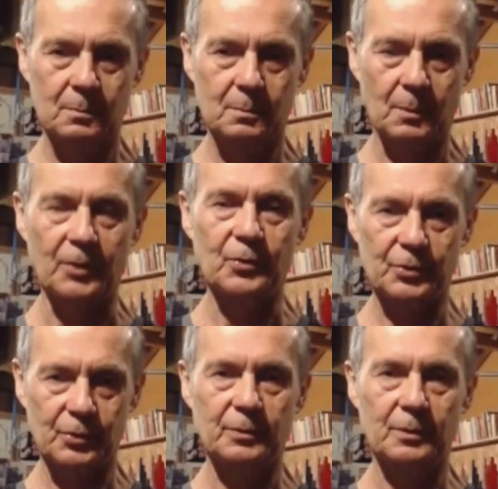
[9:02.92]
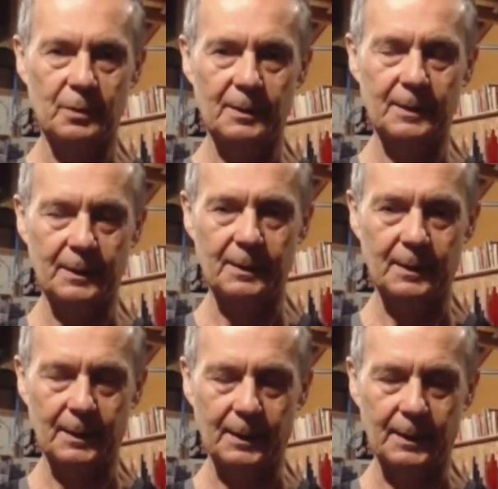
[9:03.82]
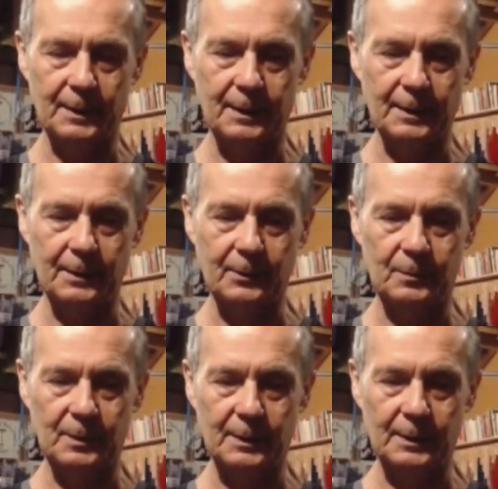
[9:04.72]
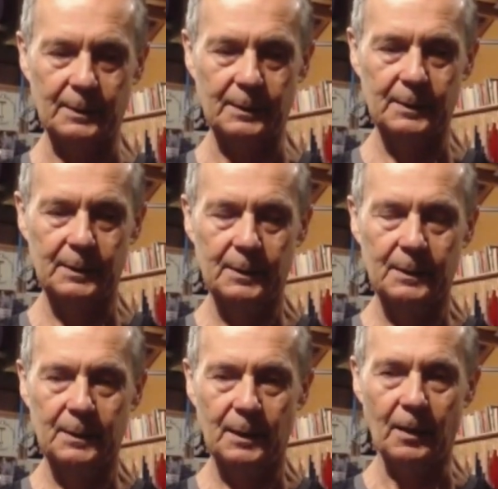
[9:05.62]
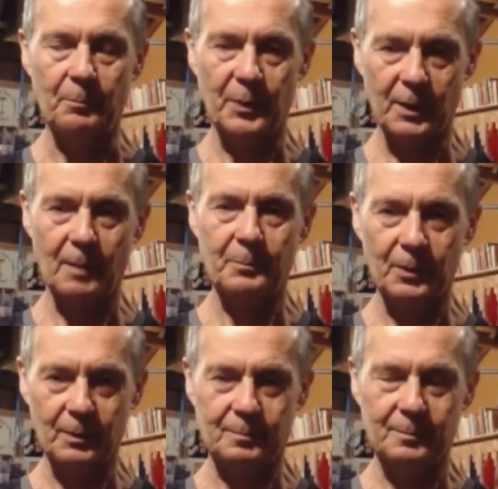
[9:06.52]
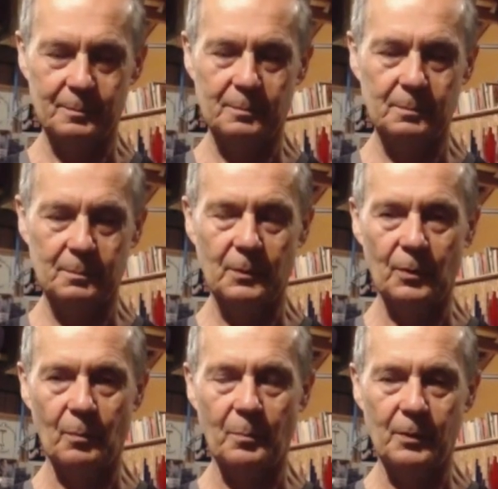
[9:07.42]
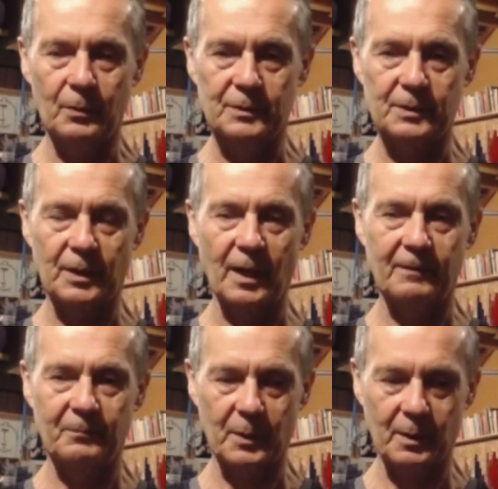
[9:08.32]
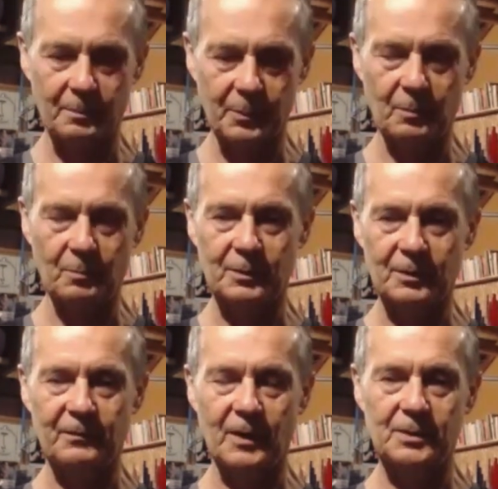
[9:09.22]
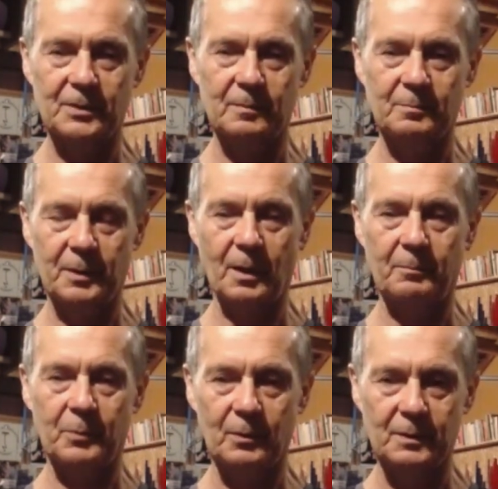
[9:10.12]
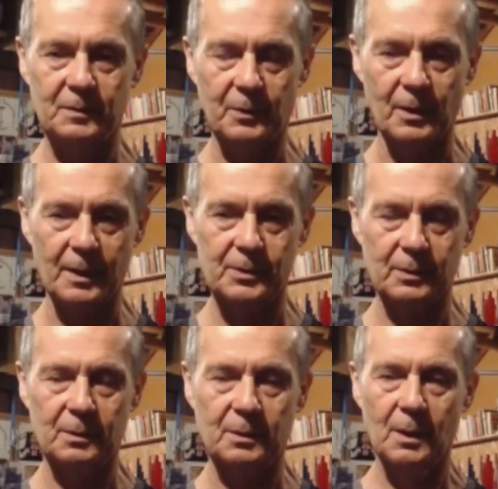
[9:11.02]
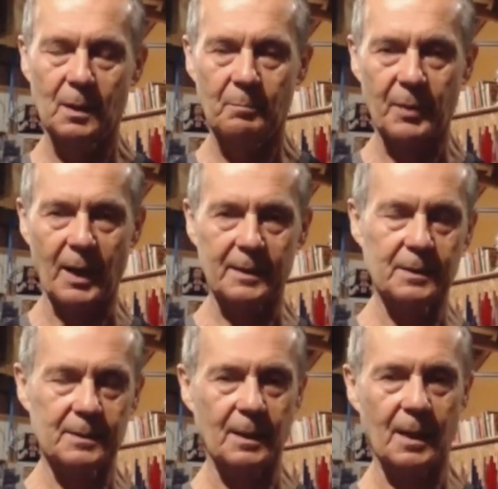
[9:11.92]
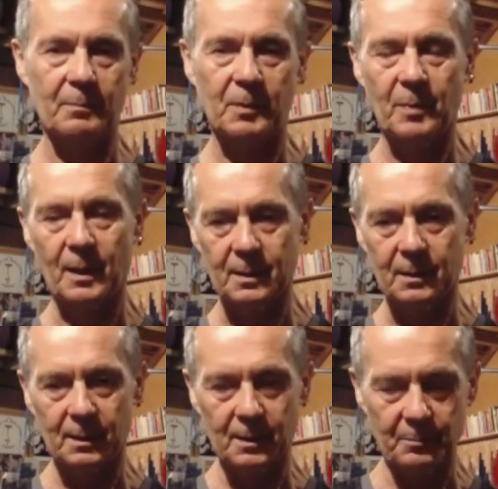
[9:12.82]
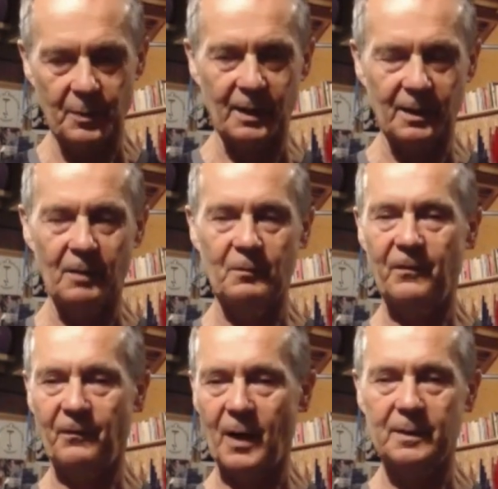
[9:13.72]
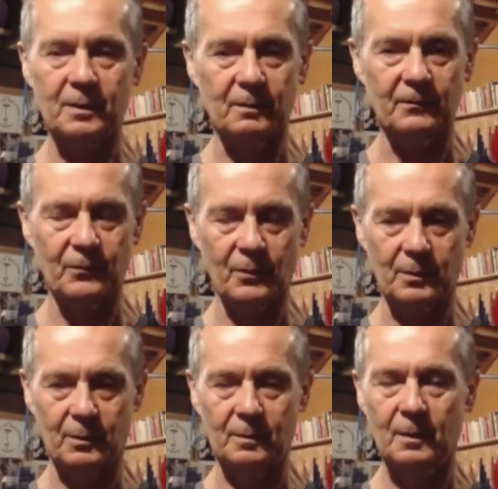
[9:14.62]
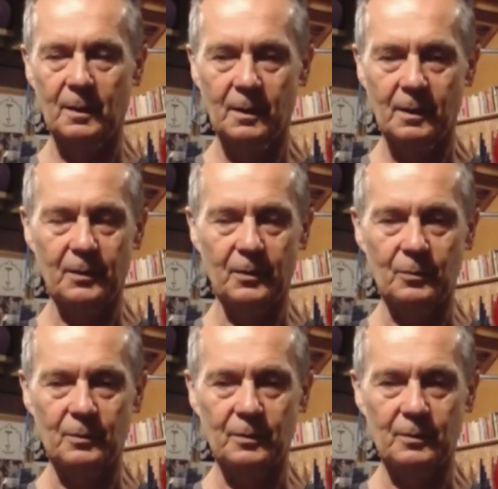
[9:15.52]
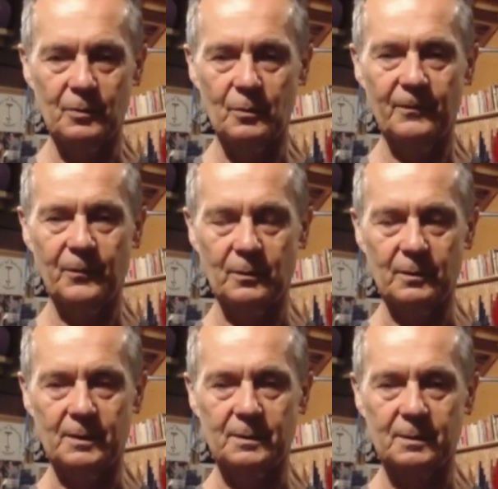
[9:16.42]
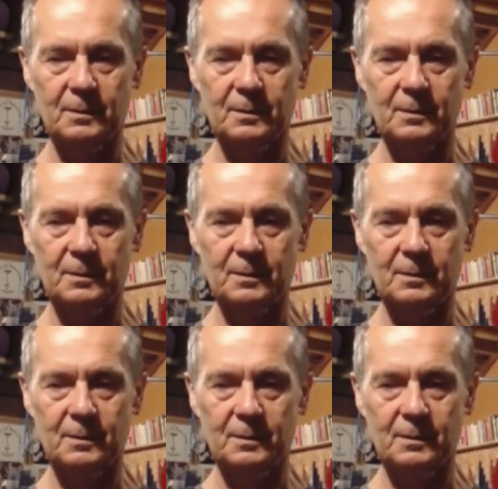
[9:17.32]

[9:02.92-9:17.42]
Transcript: You should really, you know, pick up your strength, pick up your motivation, pick up your inspiration, practice the happy body, keep and fighting for your, you know, youthfulness.